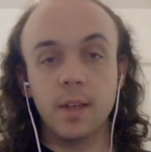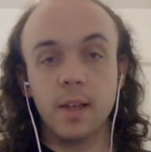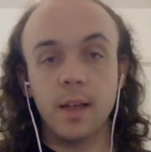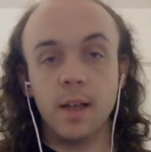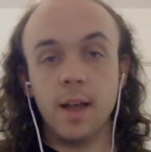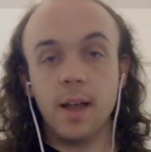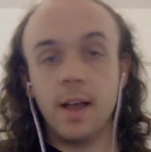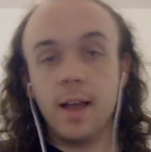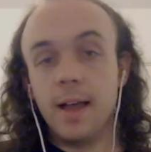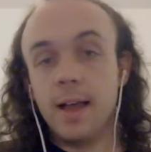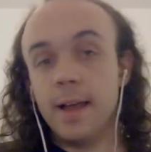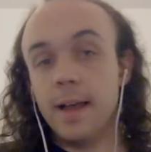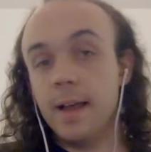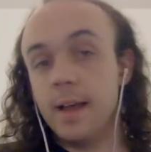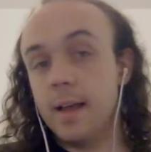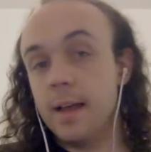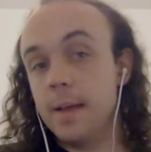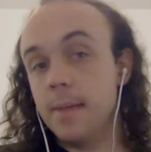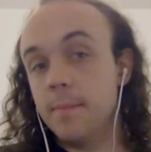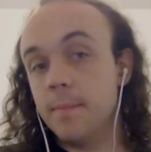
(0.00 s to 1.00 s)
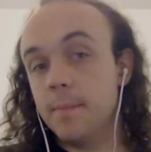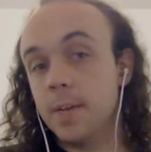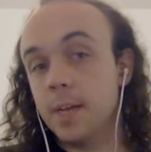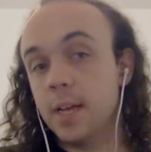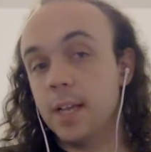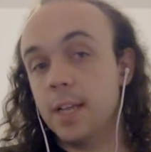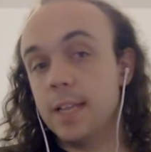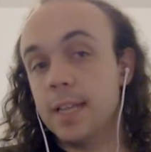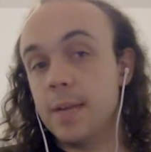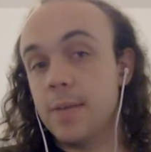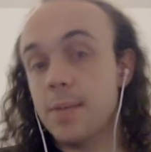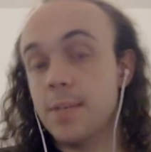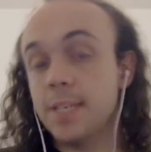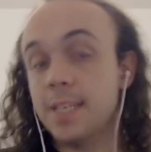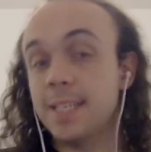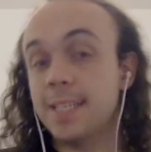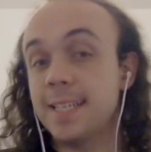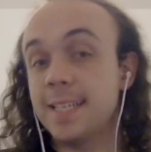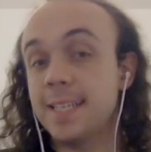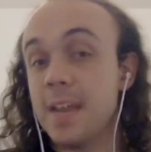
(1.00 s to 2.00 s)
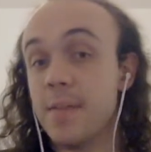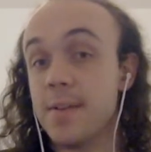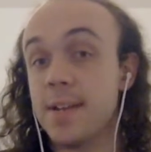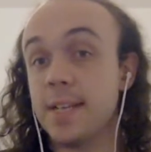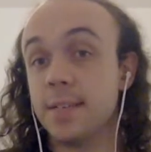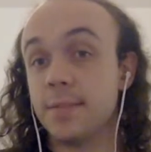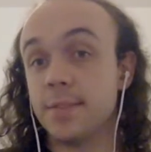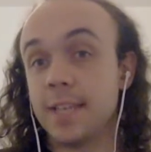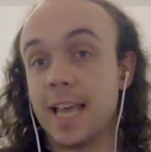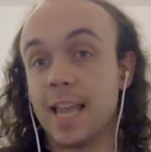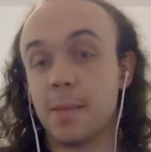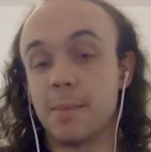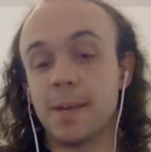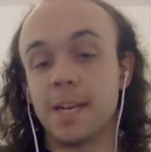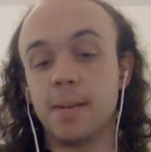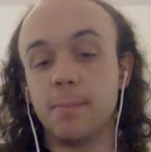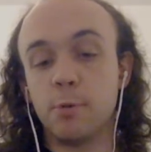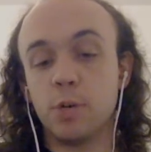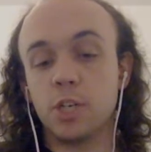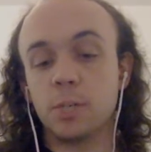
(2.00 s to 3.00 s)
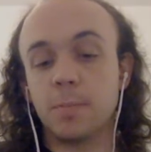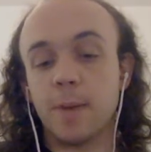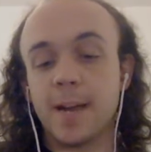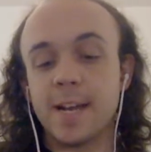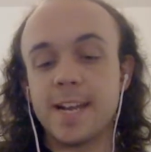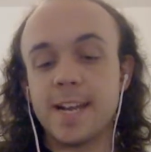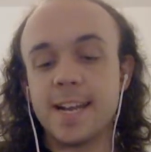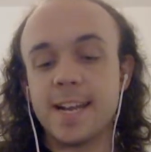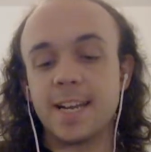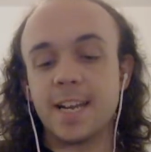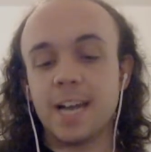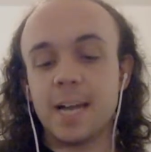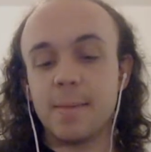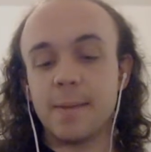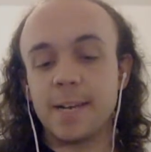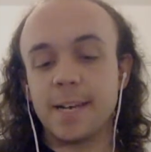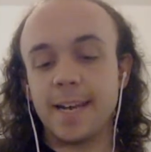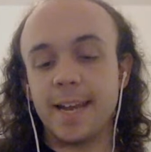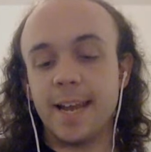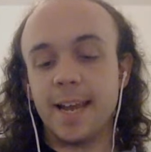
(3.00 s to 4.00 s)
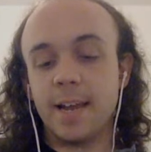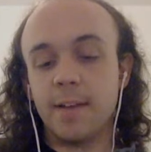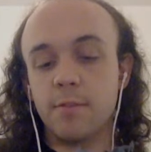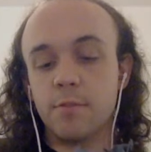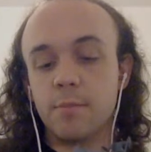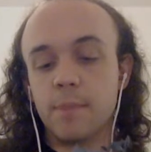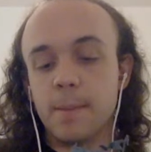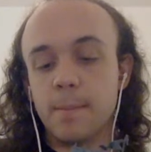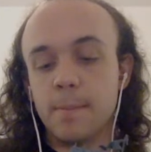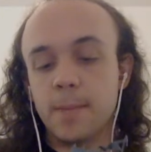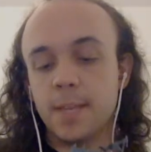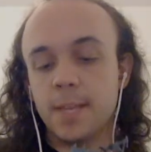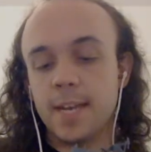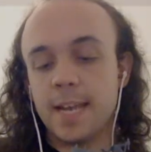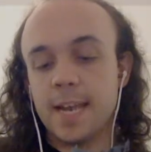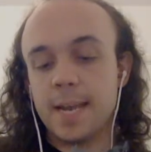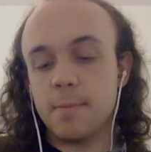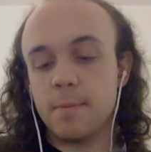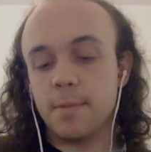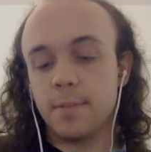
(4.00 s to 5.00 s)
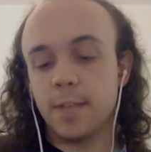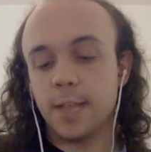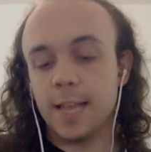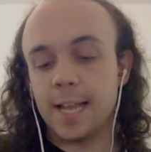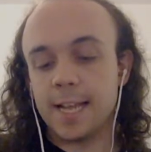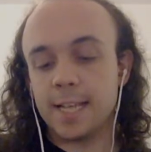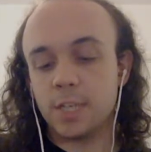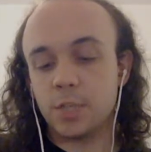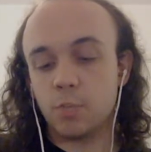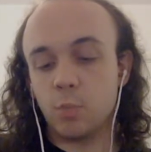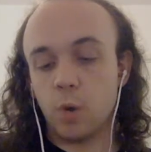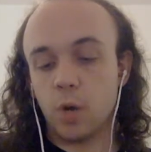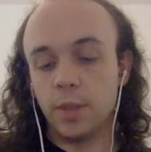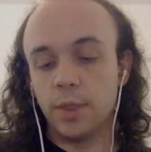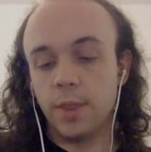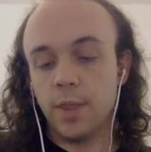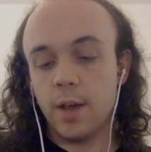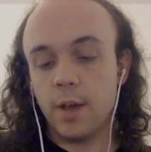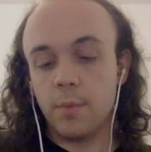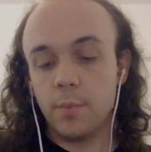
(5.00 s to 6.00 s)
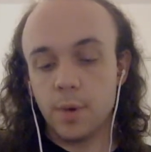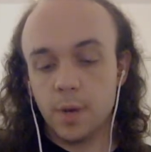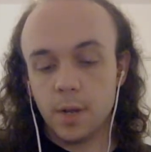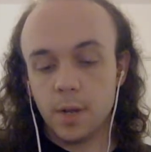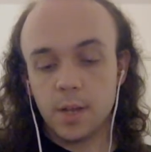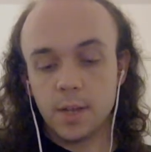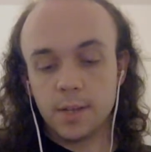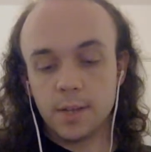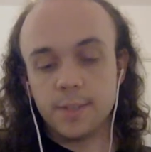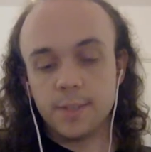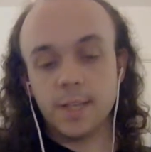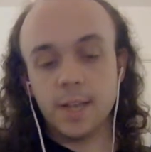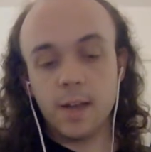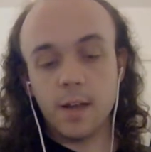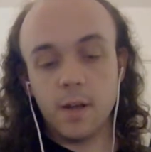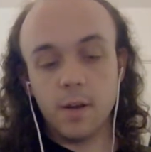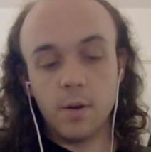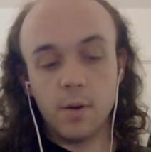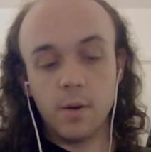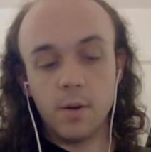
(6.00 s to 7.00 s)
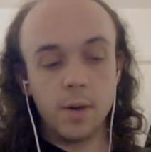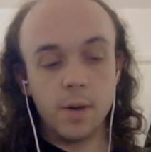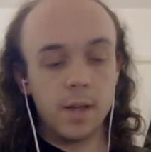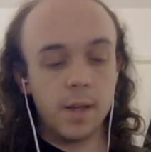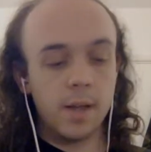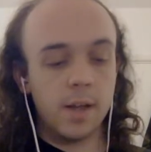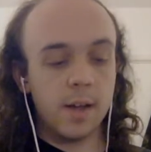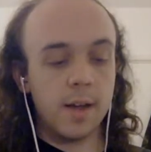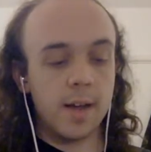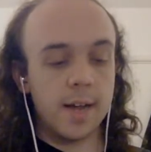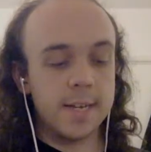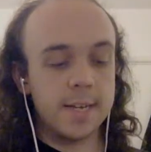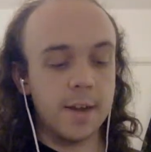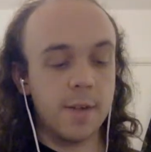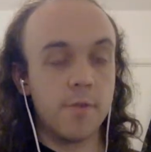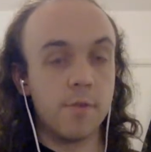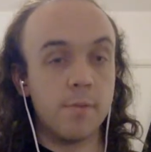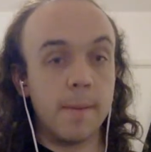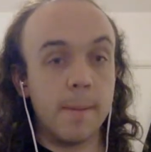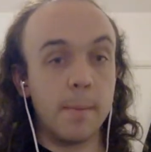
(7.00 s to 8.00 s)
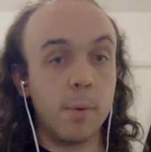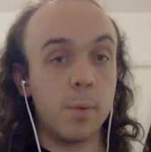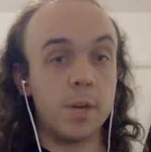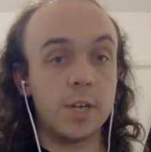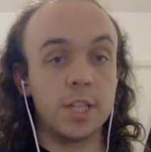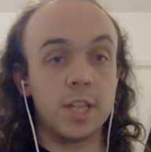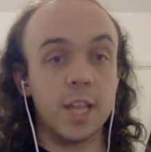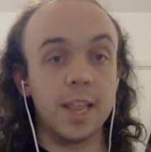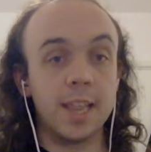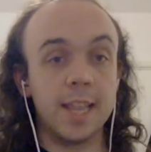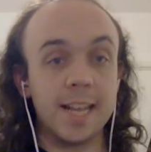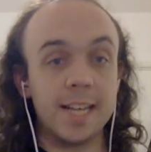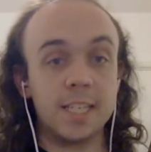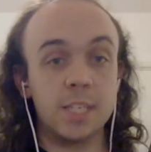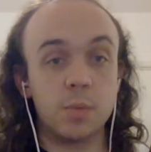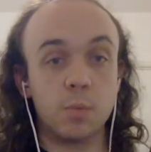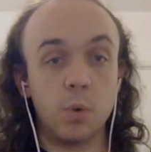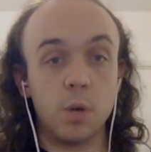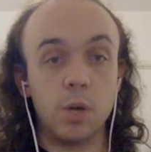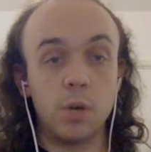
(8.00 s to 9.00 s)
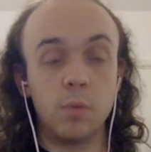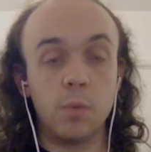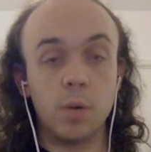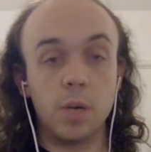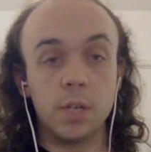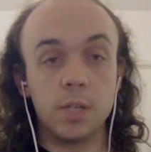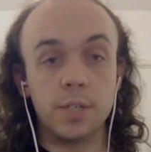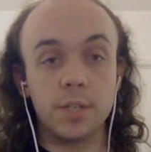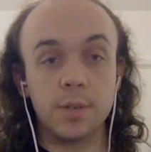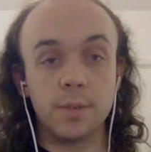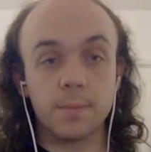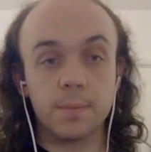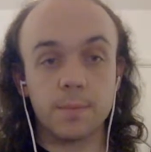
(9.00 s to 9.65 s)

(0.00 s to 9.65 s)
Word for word: There was a series of Salamander books by Nick Keim. I cannot remember the name of the last one, though. So I don't remember which the last one was.